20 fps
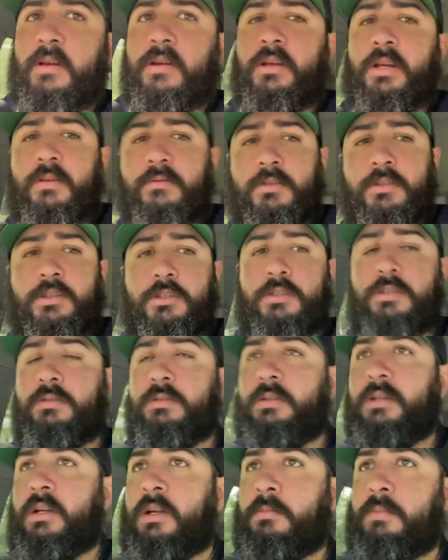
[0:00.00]
I have a shoot
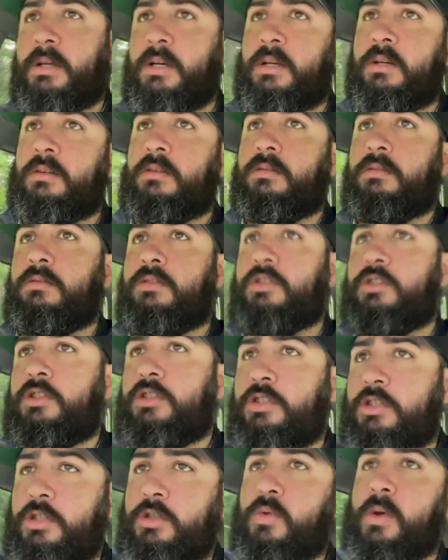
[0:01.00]
in
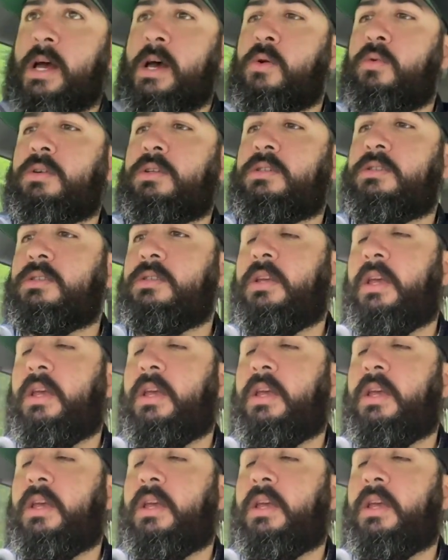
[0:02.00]
about two hours.